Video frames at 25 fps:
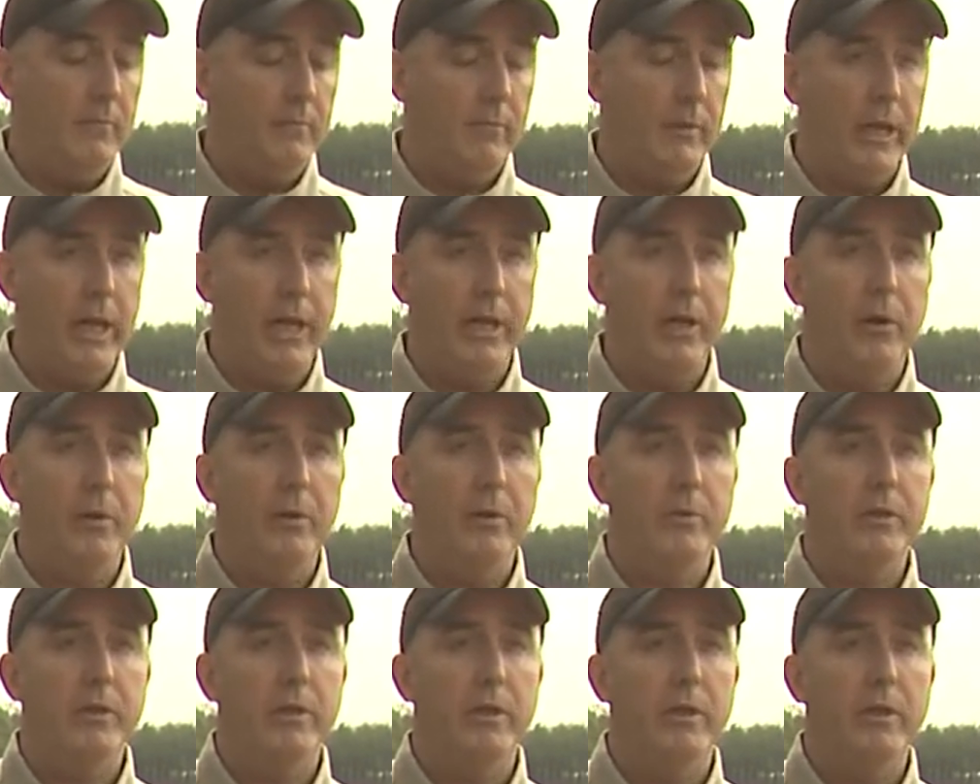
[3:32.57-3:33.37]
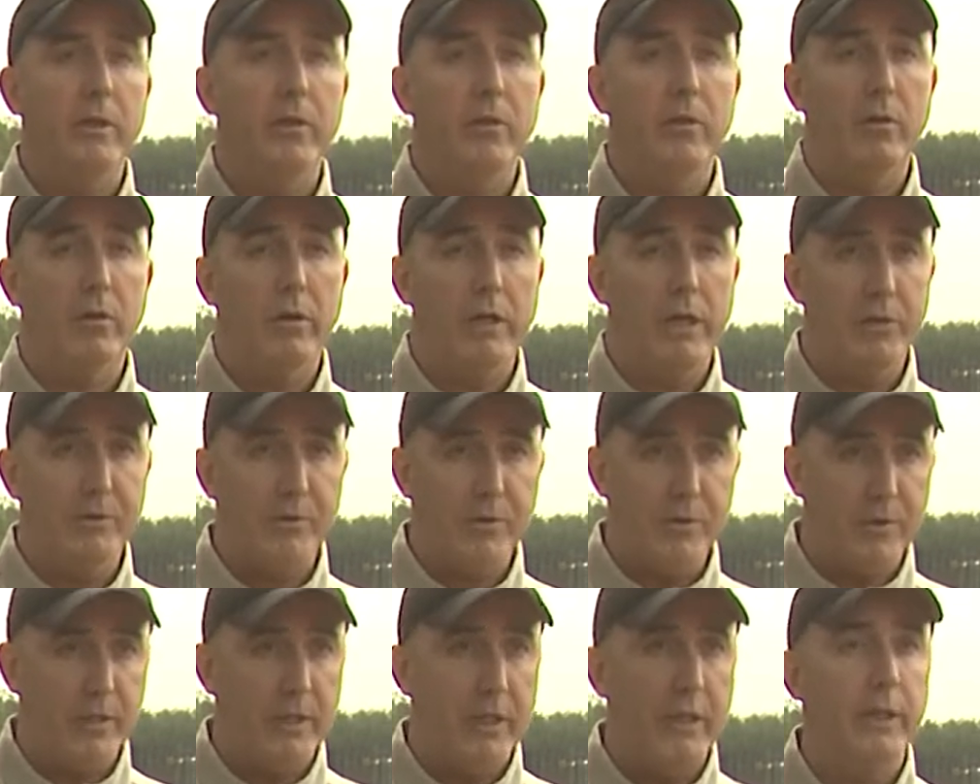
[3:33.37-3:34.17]
landowners that are
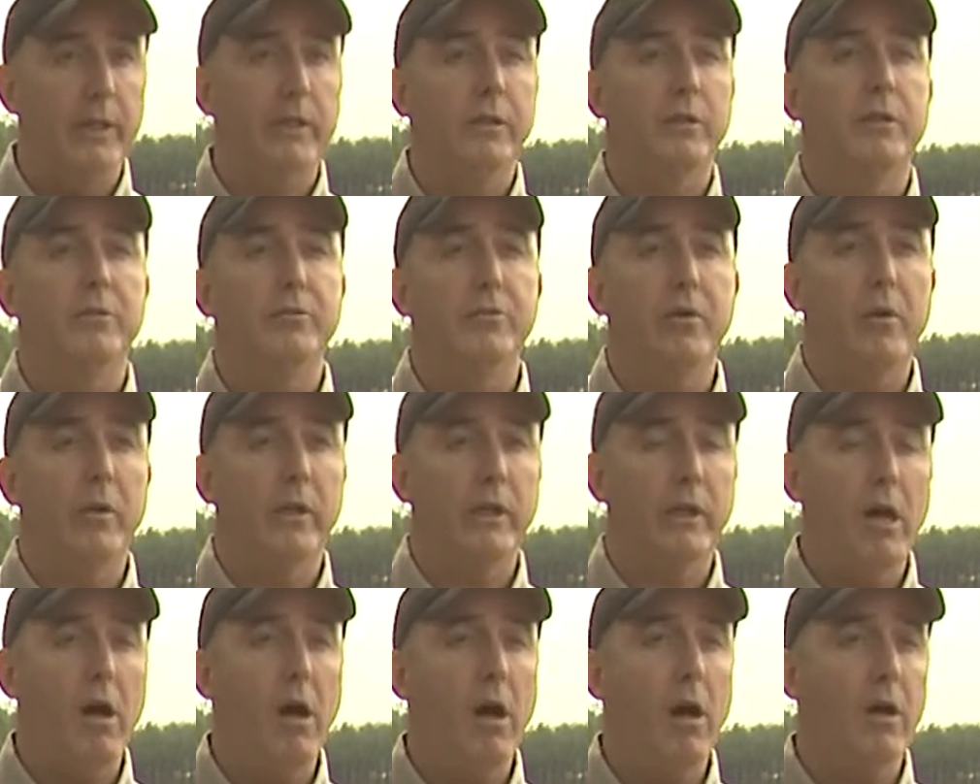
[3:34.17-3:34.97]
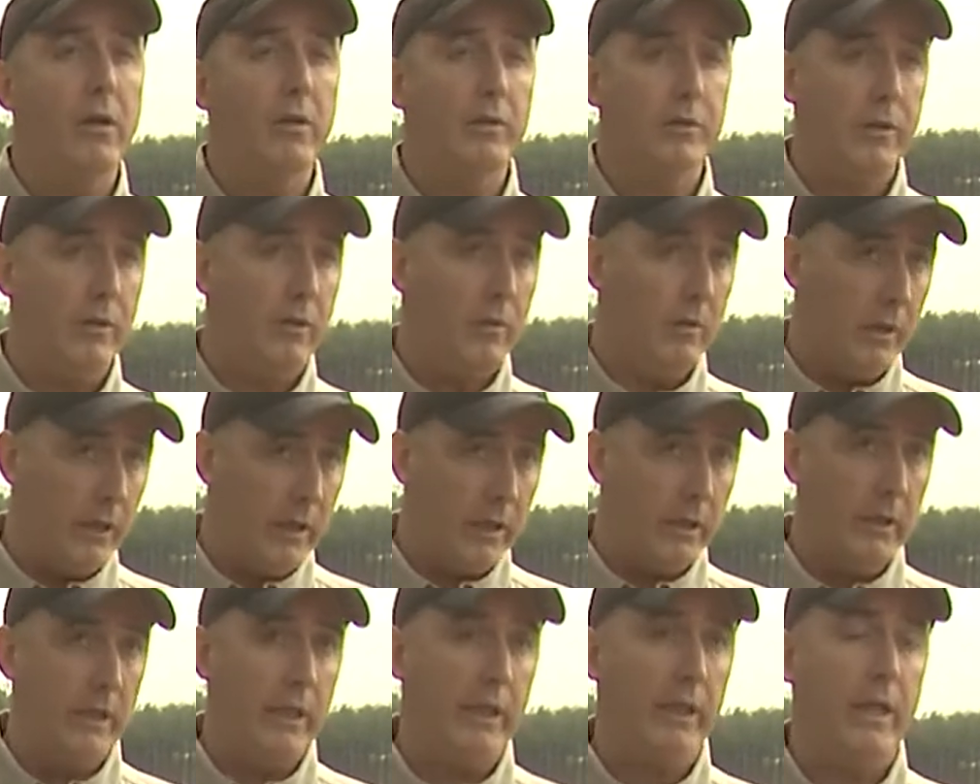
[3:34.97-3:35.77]
interested in controlling hogs that are
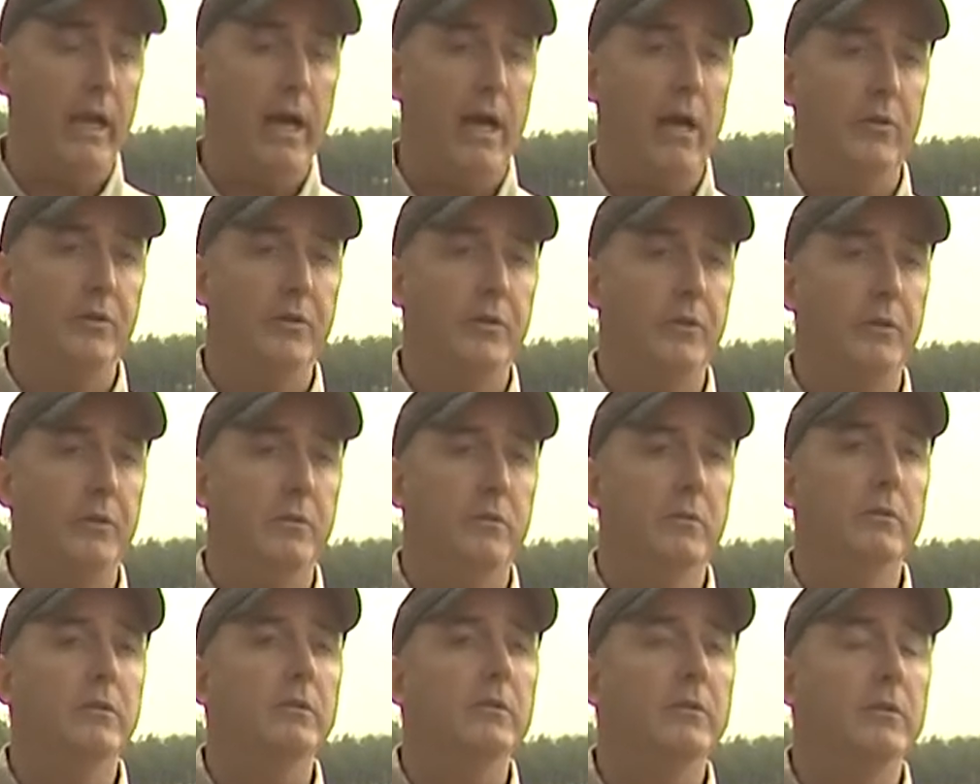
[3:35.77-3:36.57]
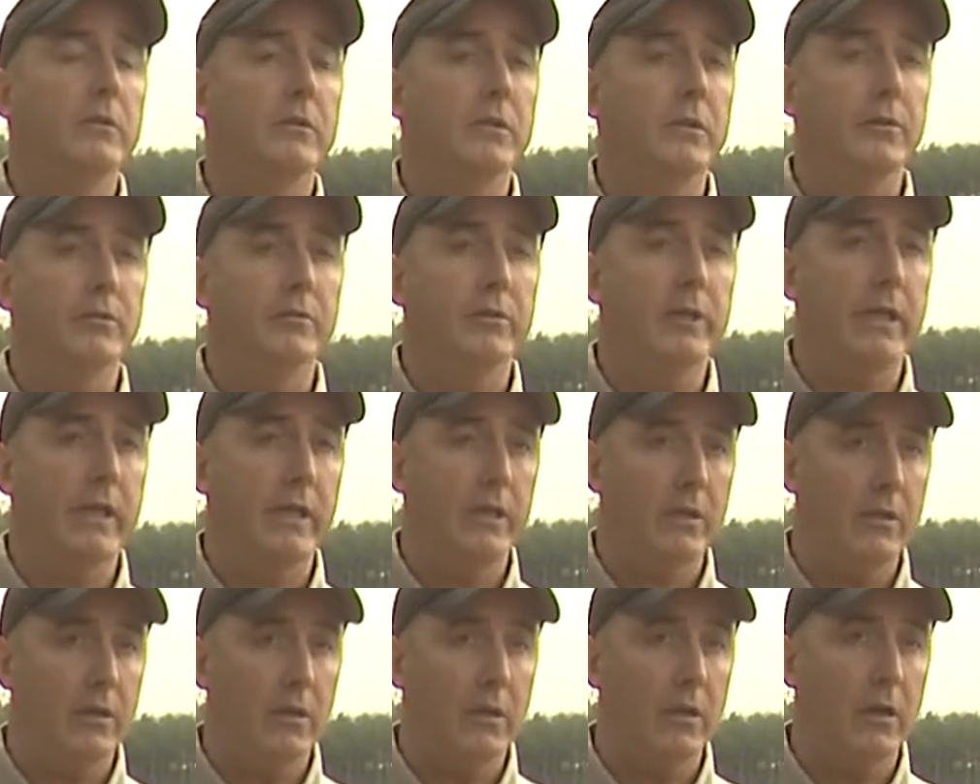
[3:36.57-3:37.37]
legally allowed to, to
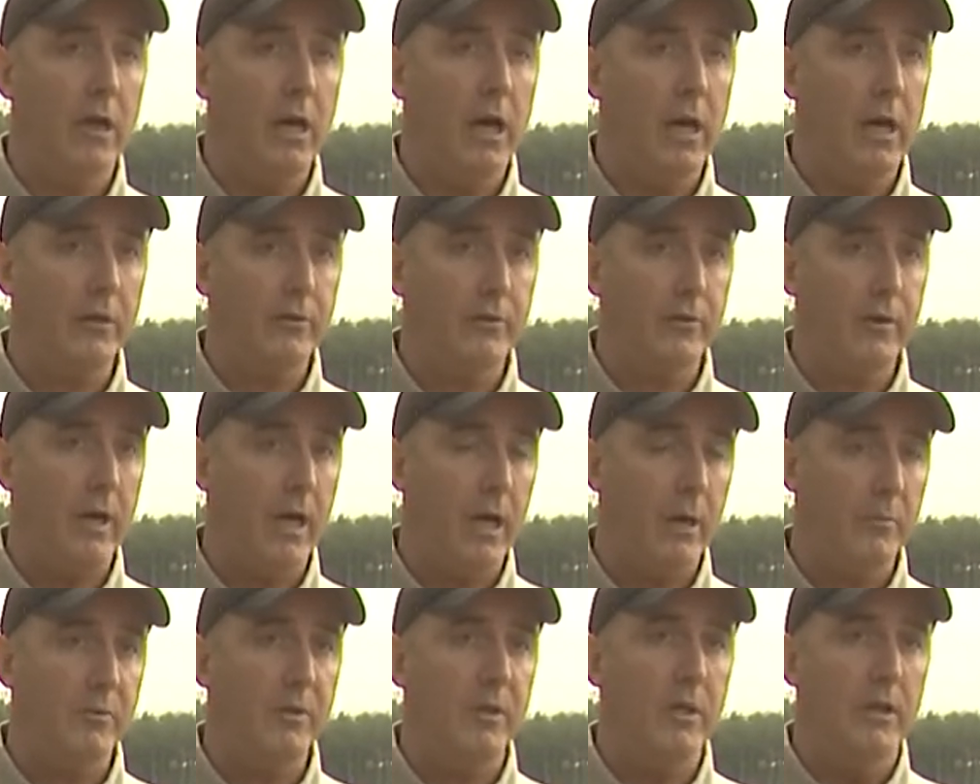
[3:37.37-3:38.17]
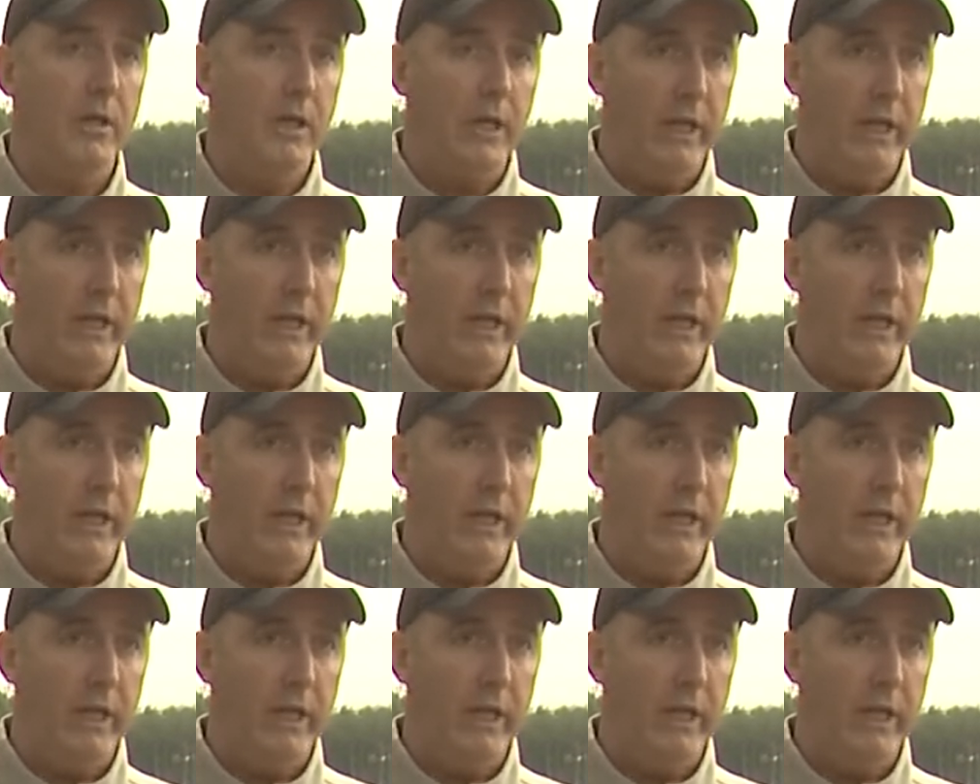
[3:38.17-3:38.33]
set uh, hog traps.